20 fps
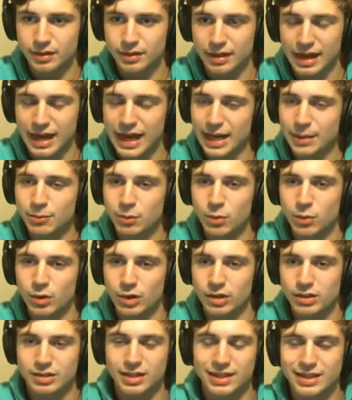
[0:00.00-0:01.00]
Hammer
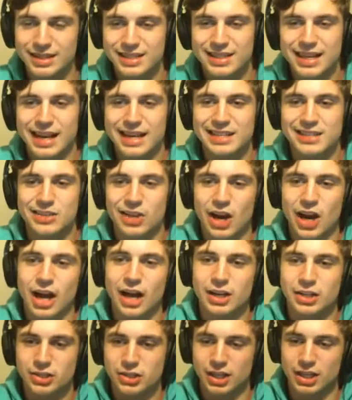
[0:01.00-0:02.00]
Warriors. Like, this guy is
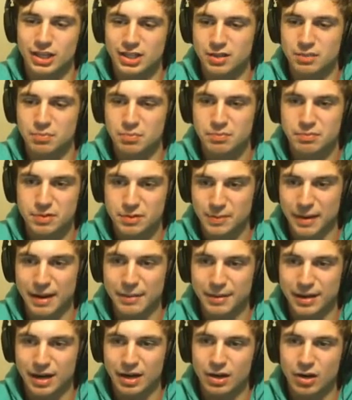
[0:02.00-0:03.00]
not just
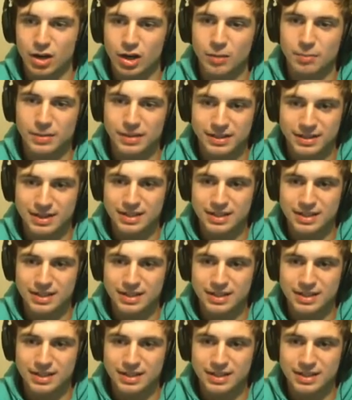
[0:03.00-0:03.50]
spamming out harpies.